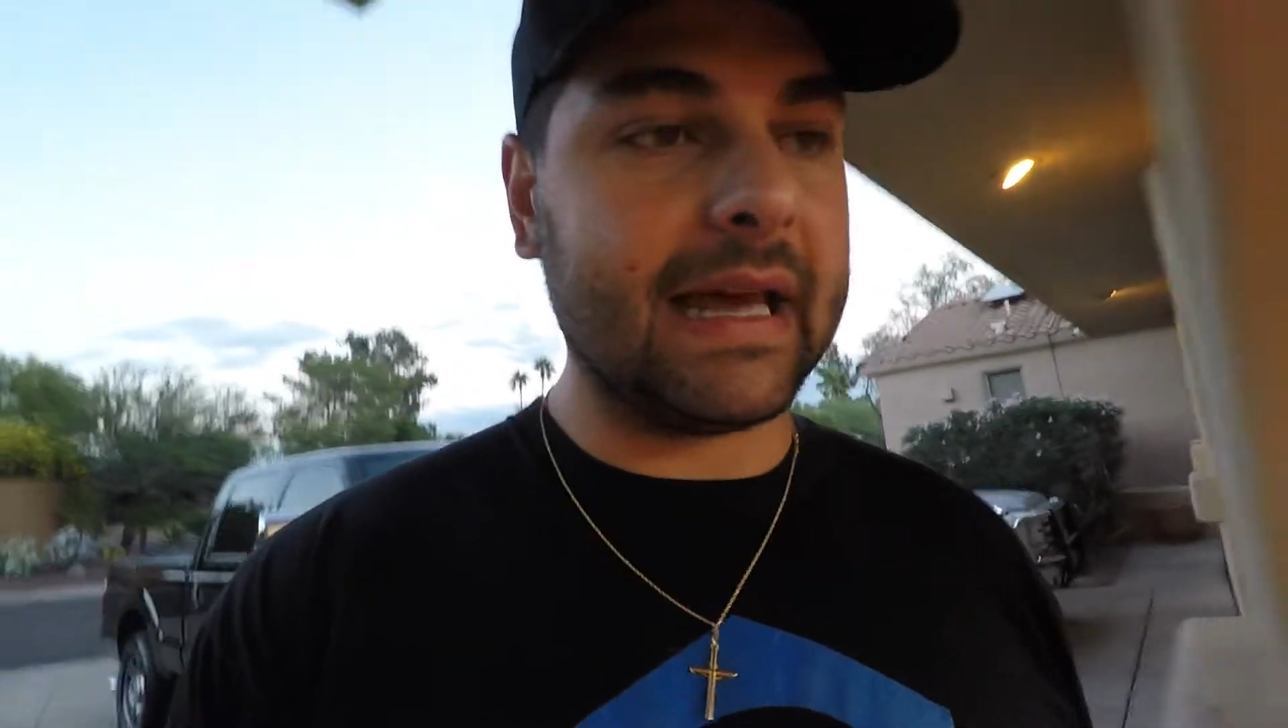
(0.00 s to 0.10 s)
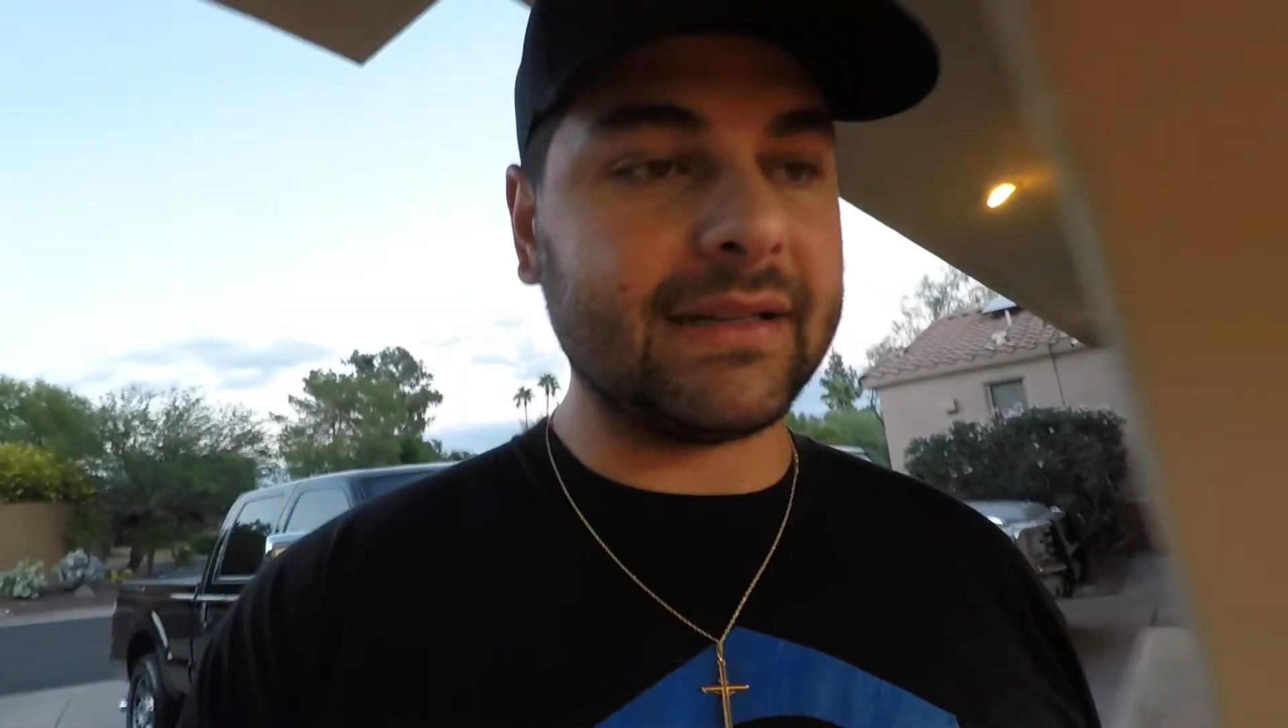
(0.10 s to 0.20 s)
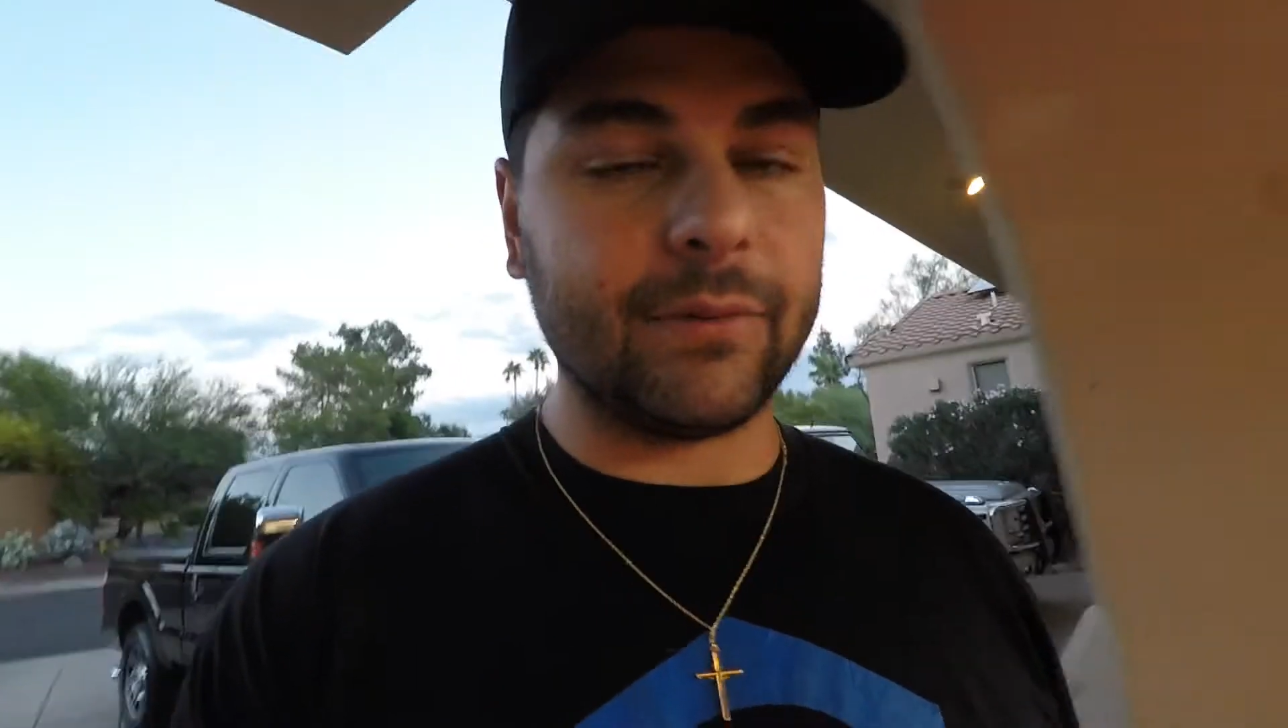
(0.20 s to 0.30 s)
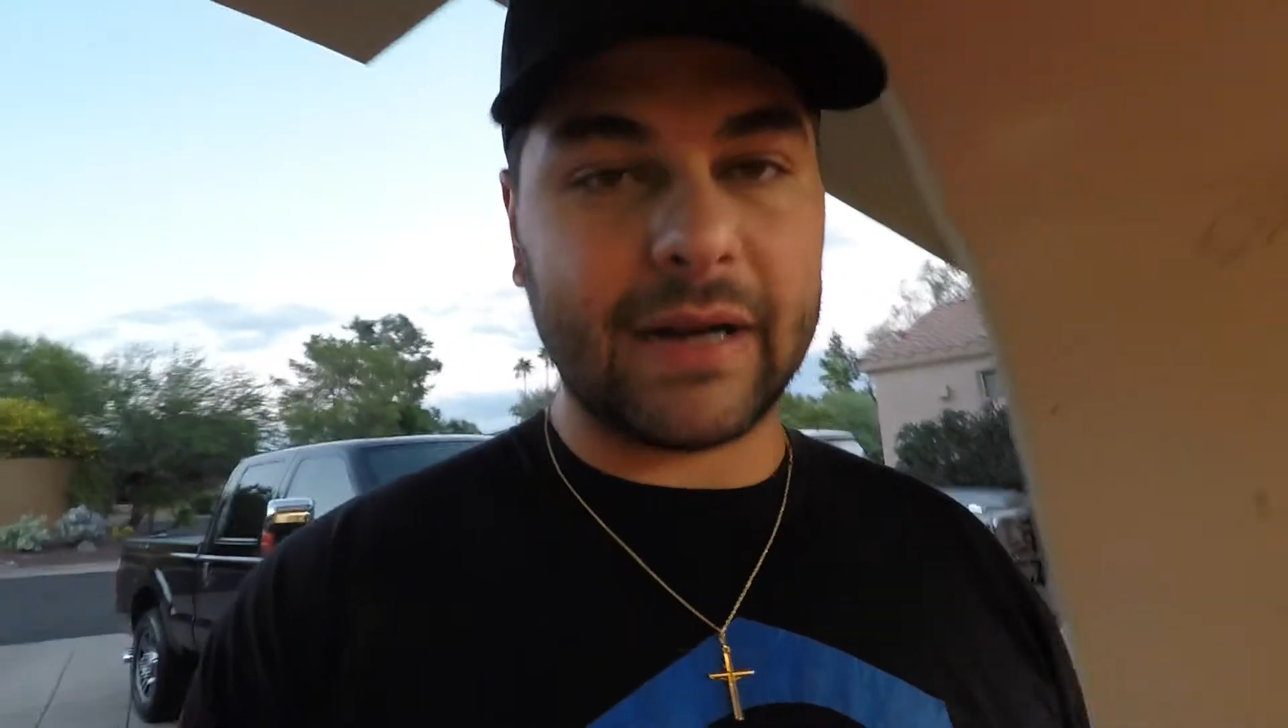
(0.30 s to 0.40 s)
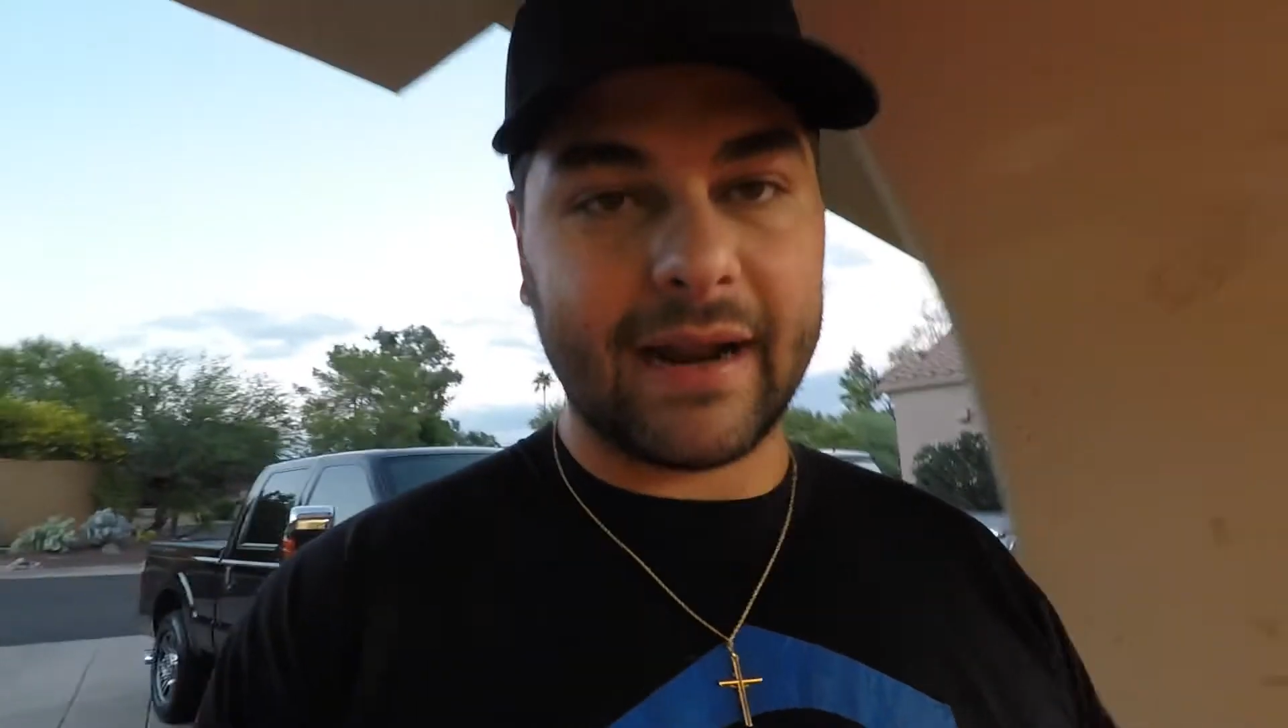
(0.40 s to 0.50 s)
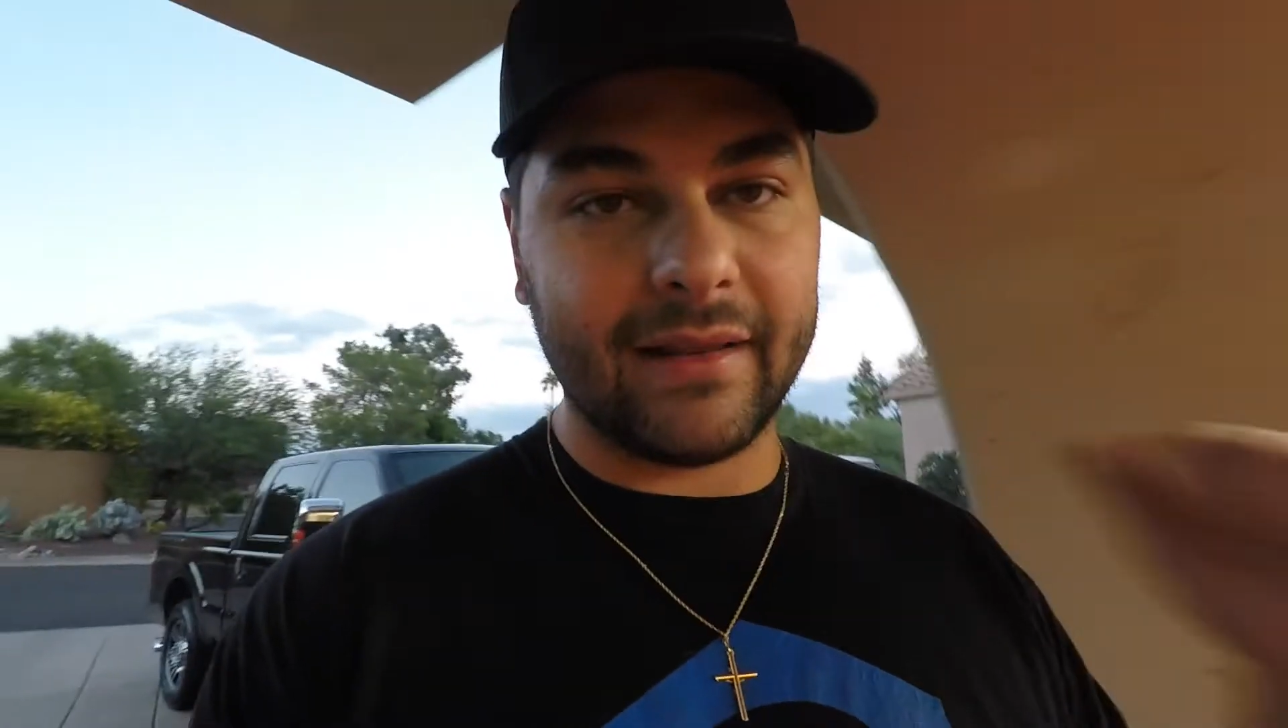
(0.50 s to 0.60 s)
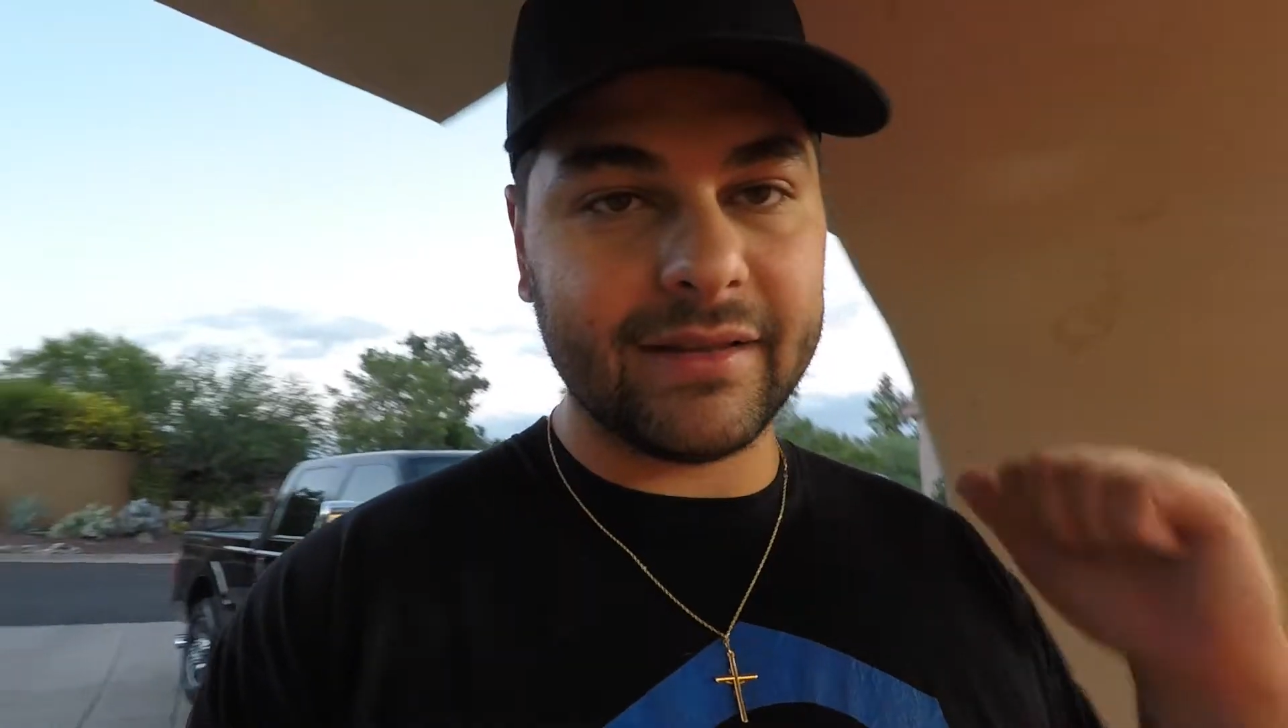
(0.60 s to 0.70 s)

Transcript: as I would out of